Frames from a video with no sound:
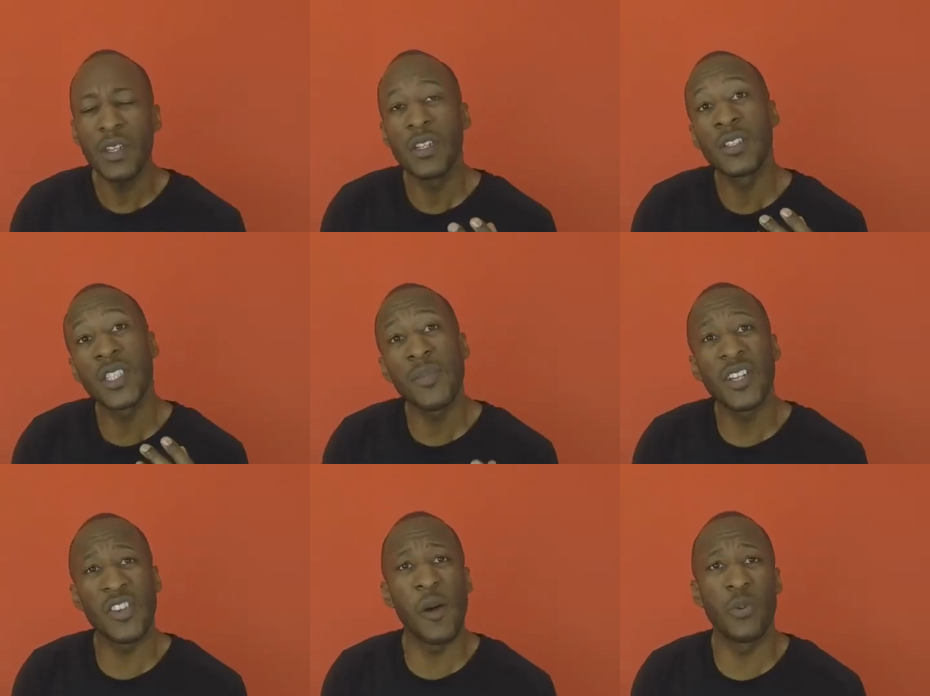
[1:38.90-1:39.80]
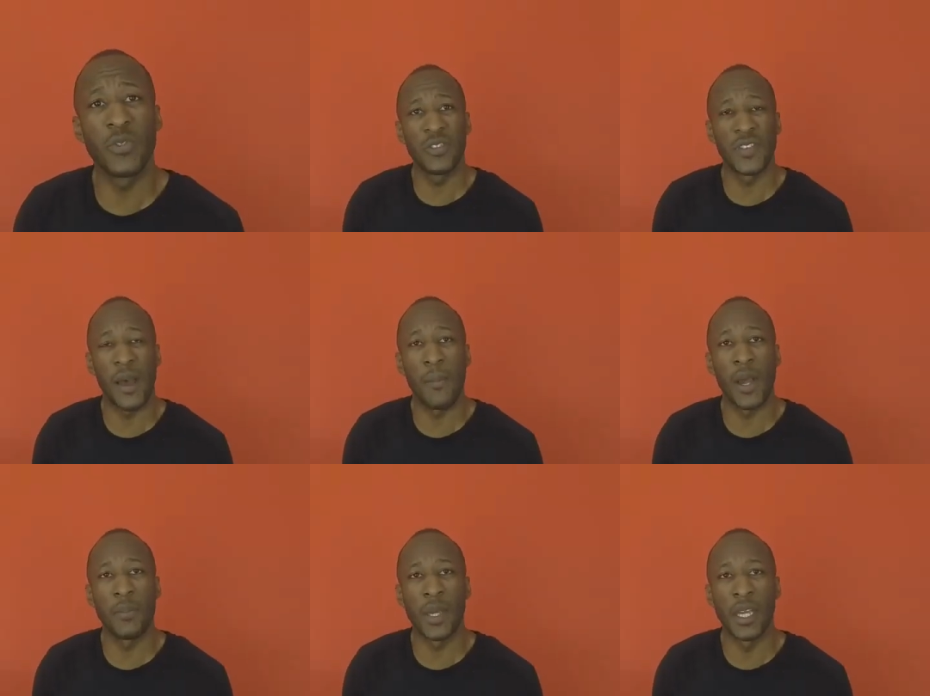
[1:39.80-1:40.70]
Some examples of that
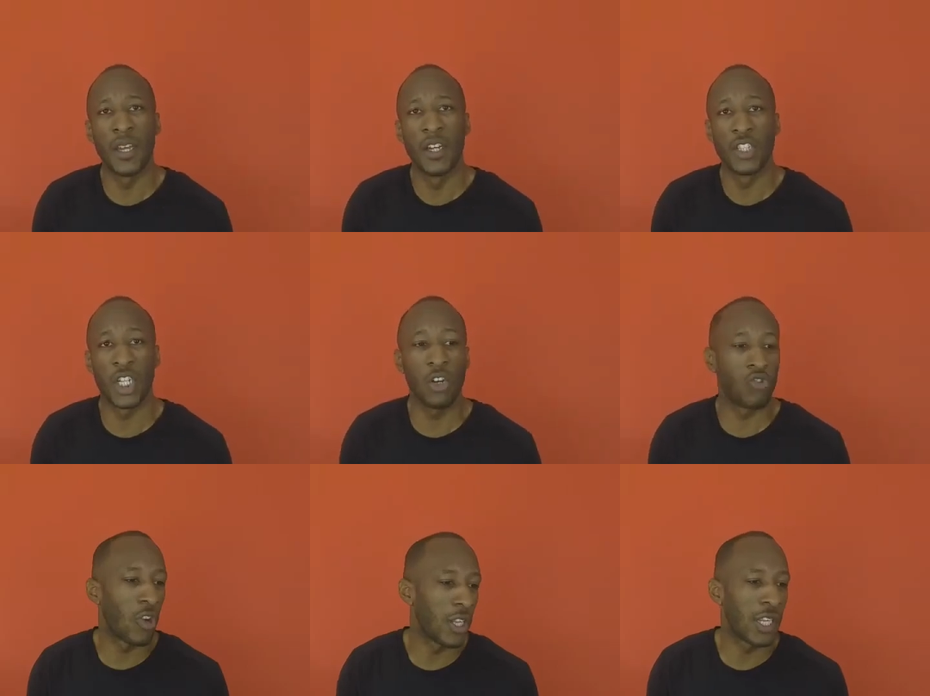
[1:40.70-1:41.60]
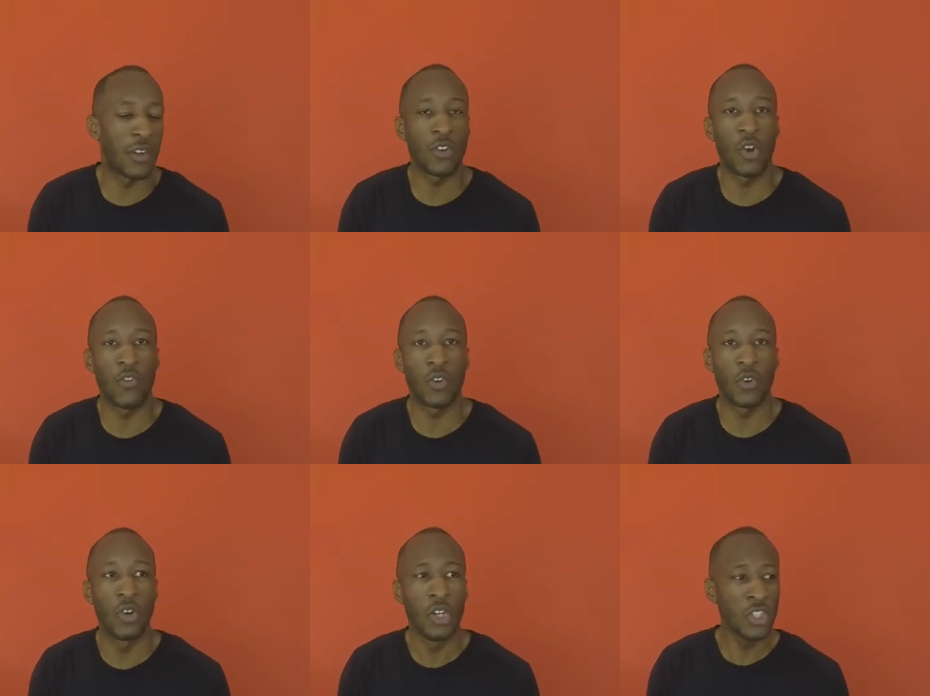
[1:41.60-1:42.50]
might be child running down the
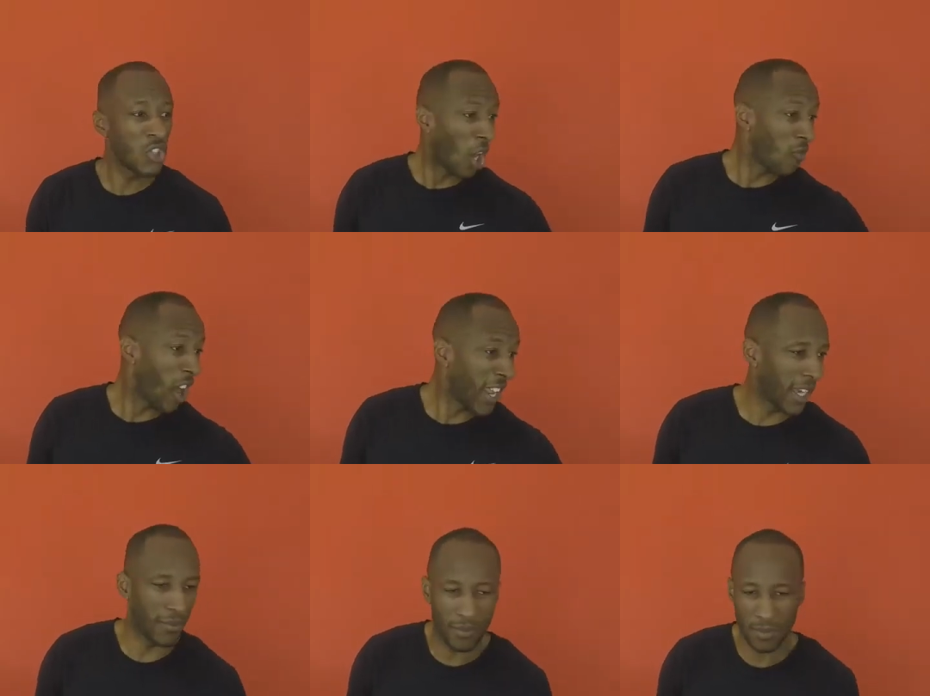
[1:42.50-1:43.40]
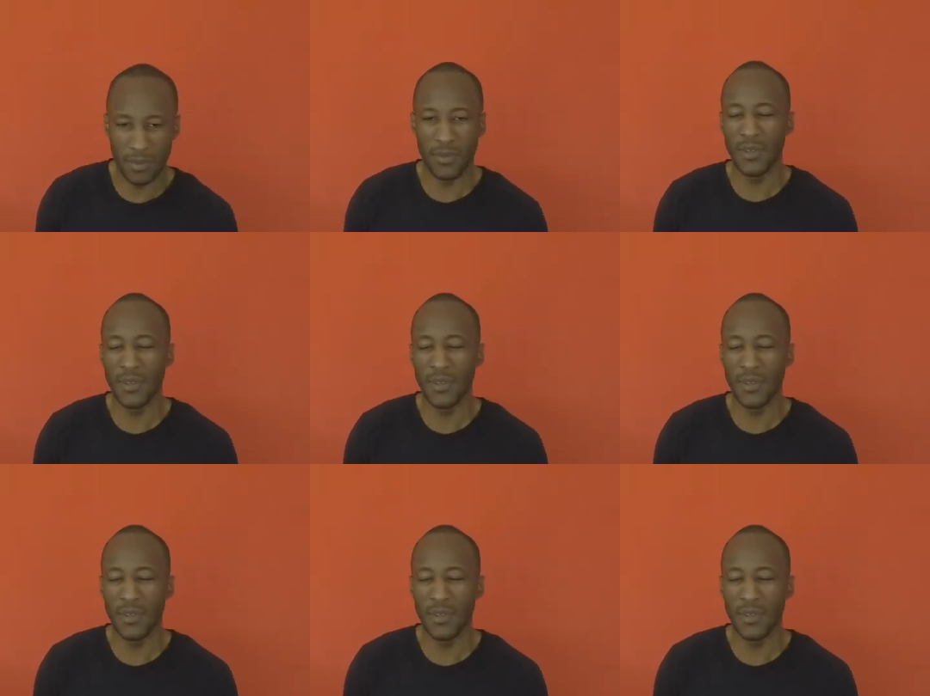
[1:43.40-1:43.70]
corridor. Stop running!